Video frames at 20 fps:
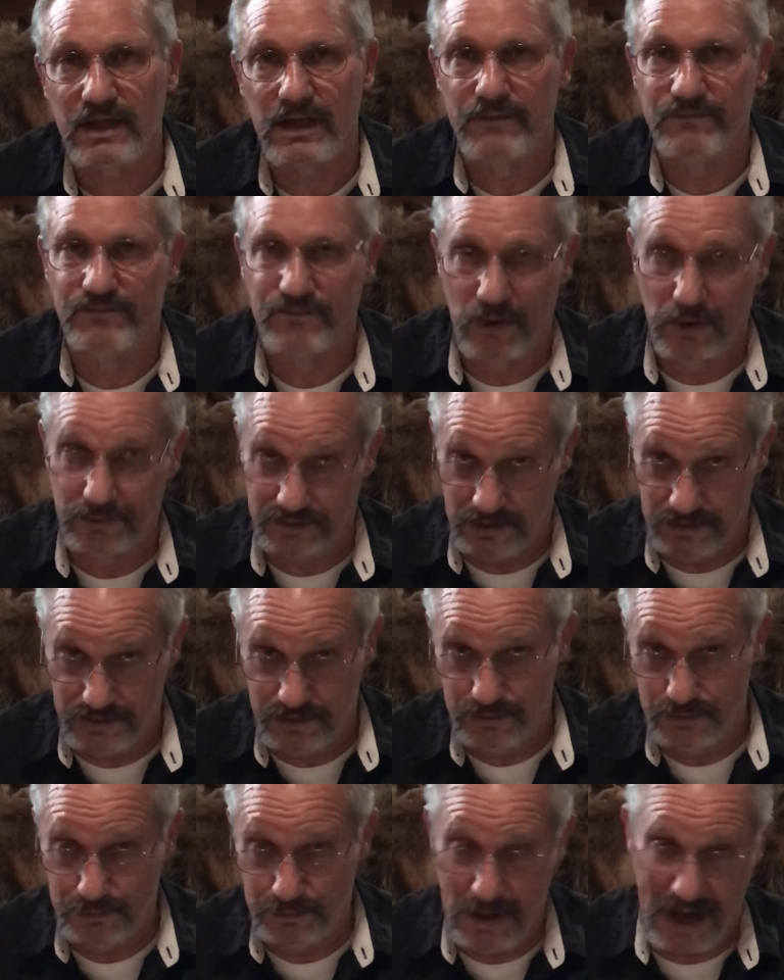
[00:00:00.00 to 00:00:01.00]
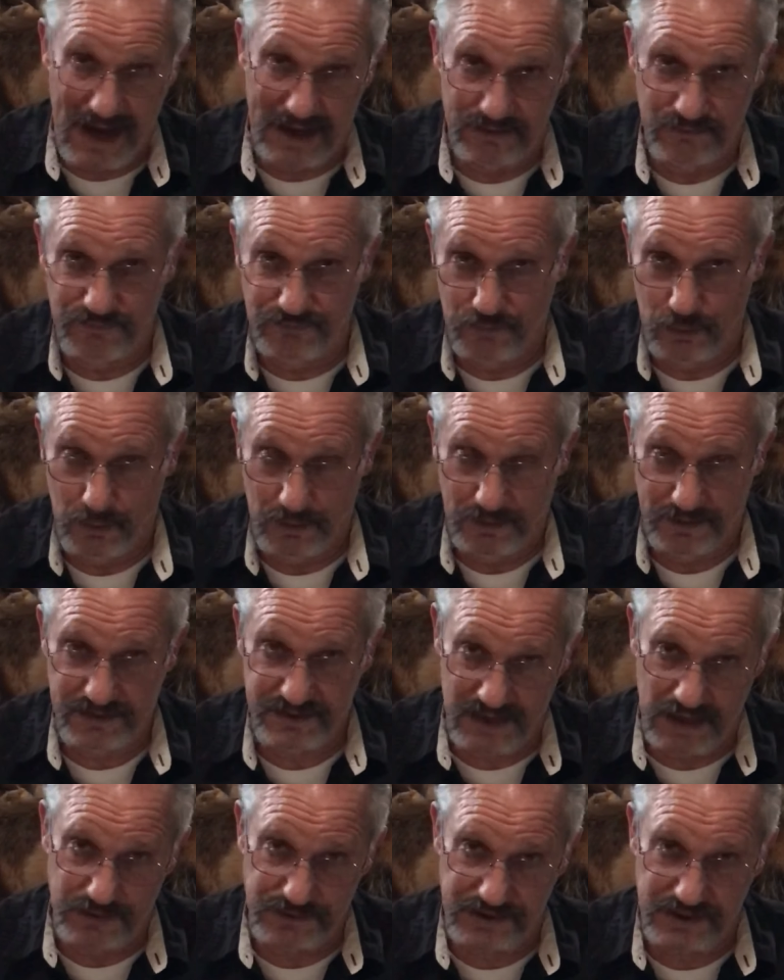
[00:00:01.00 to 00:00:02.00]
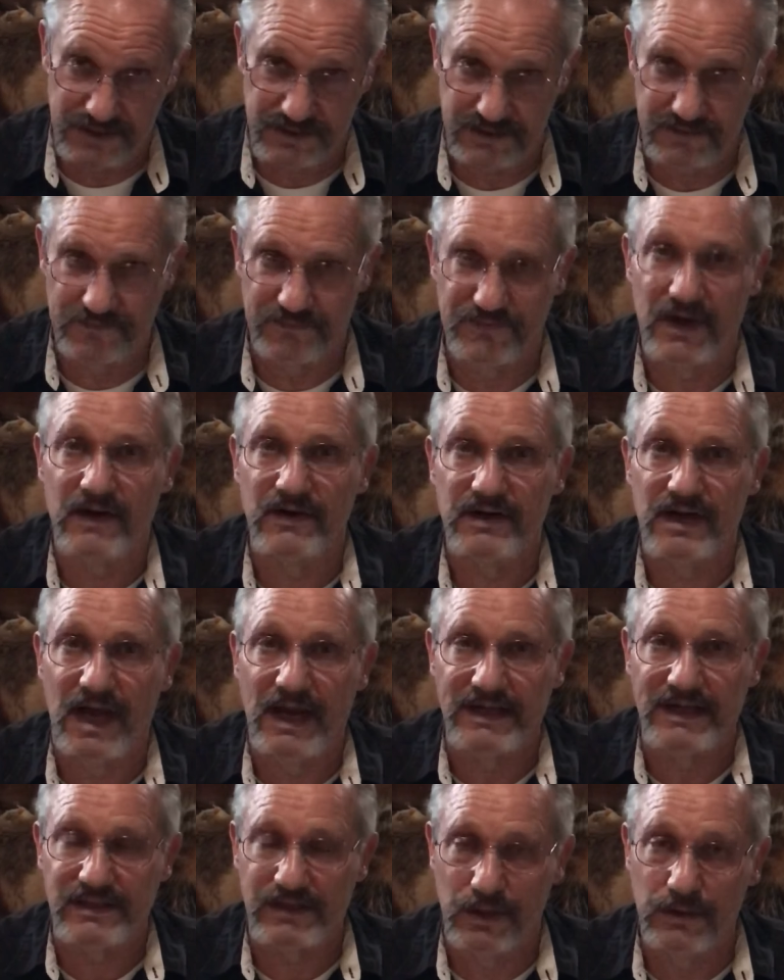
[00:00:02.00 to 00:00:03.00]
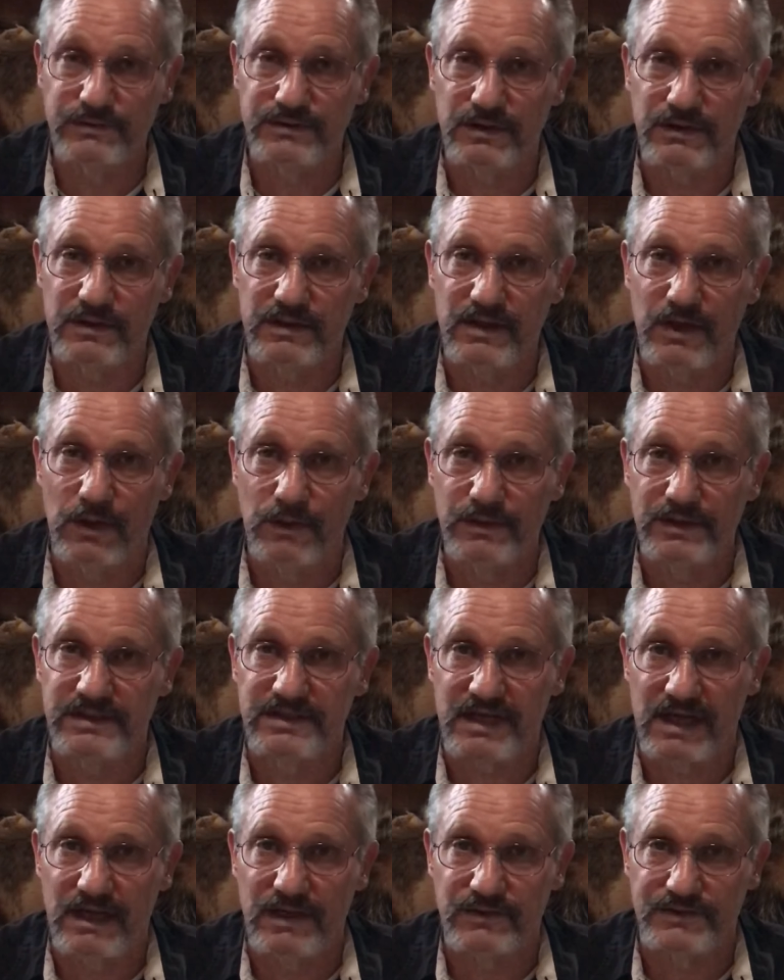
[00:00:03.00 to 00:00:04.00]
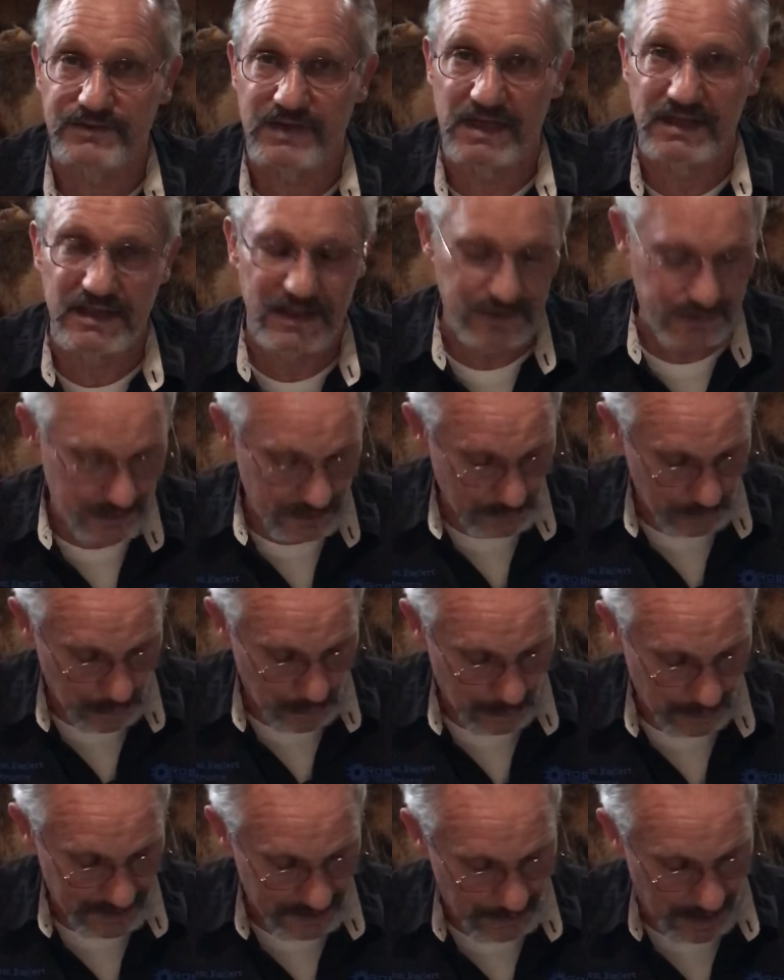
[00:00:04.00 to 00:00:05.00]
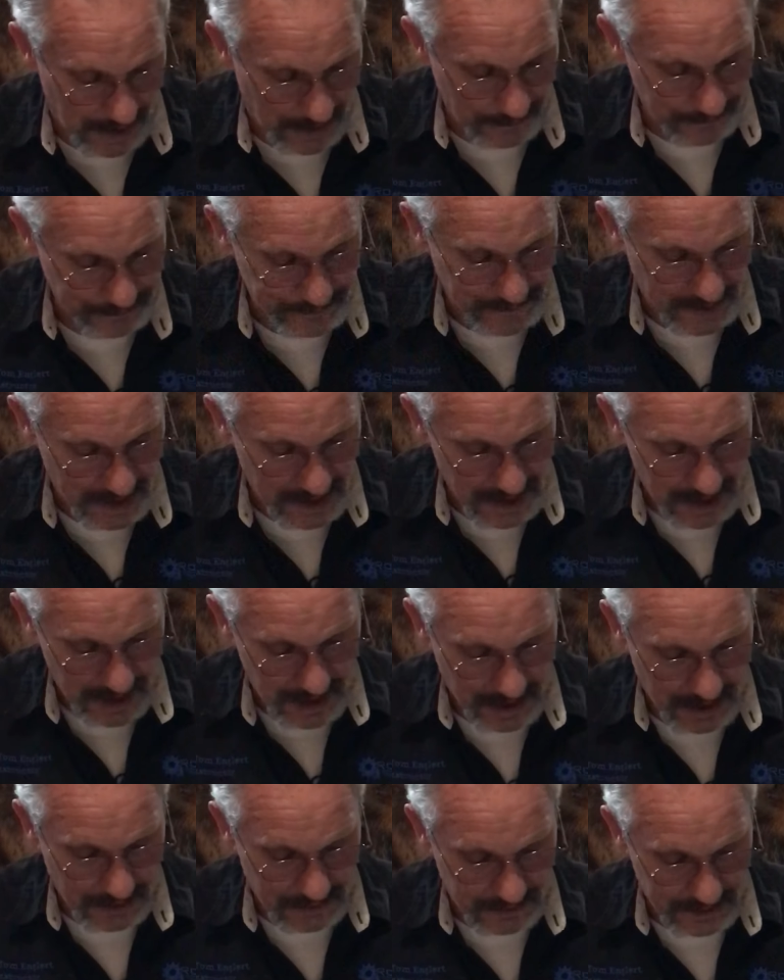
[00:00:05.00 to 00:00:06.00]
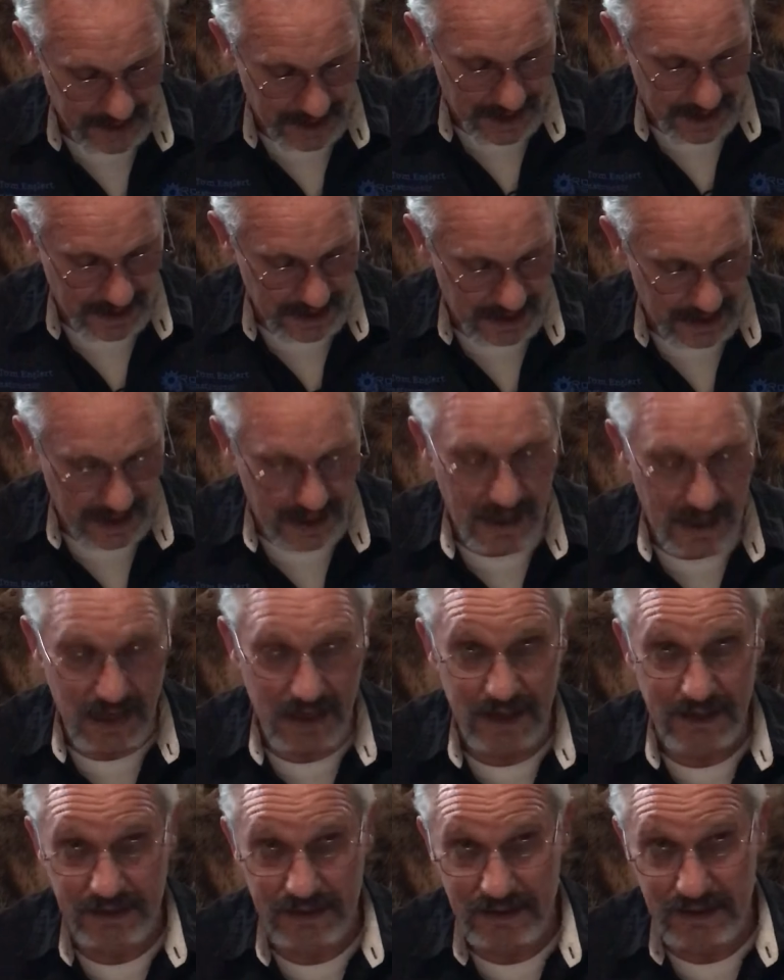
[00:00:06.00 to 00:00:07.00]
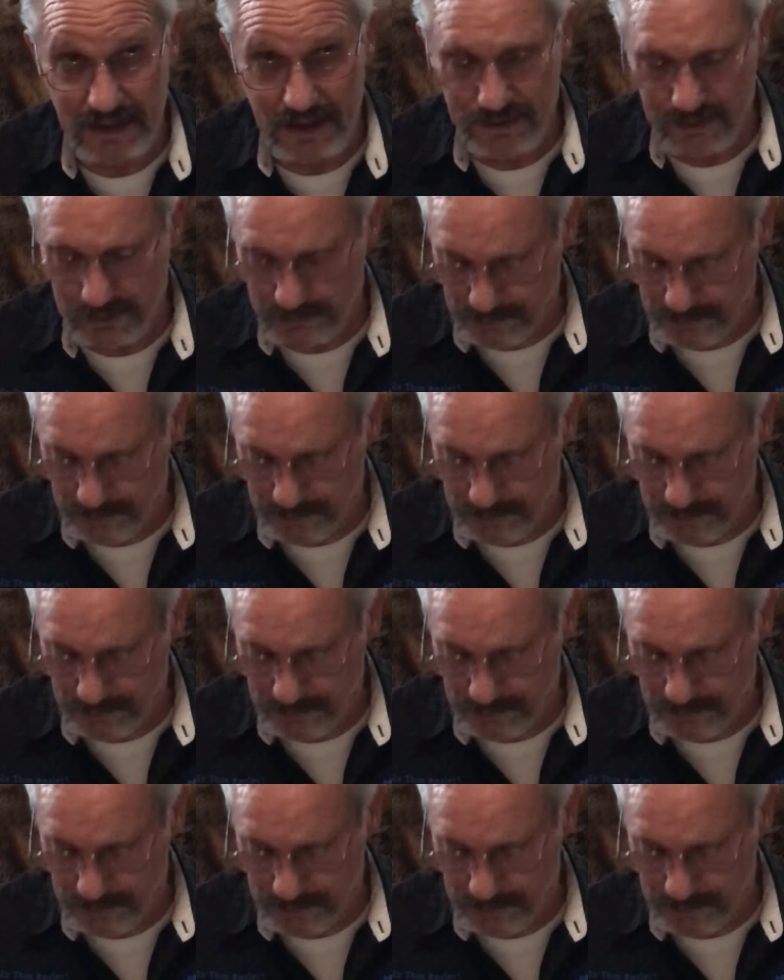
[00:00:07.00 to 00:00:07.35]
convert the two back and forth, Celsius and Fahrenheit. Those are the only scales I need you to worry about. Okay, the other